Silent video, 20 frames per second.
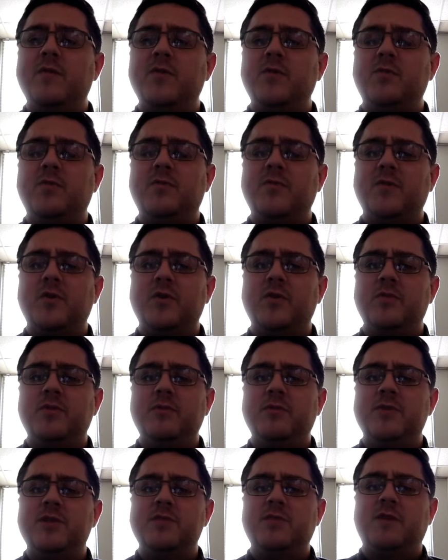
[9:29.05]
if you prefer to
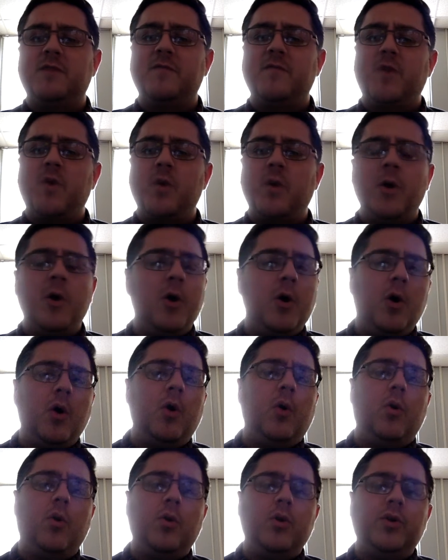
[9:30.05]
be reached by phone,
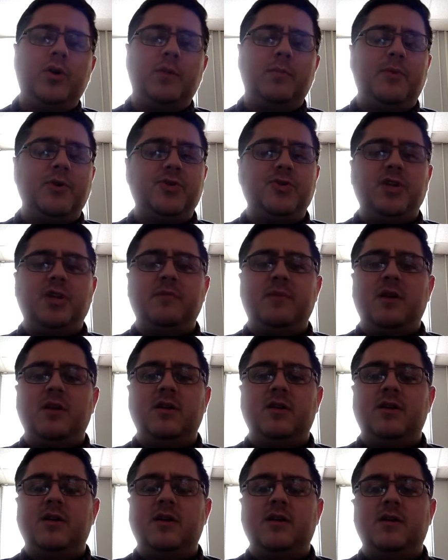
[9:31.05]
or you can put your
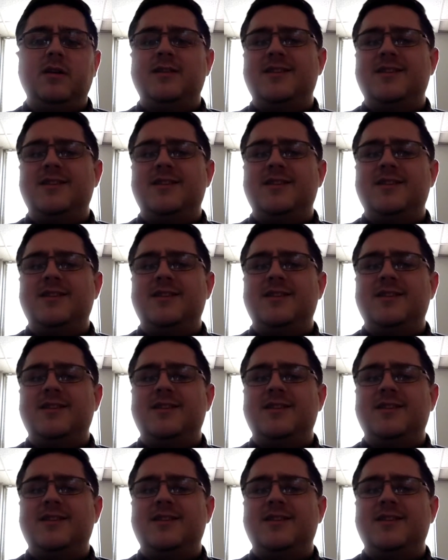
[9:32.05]
email again.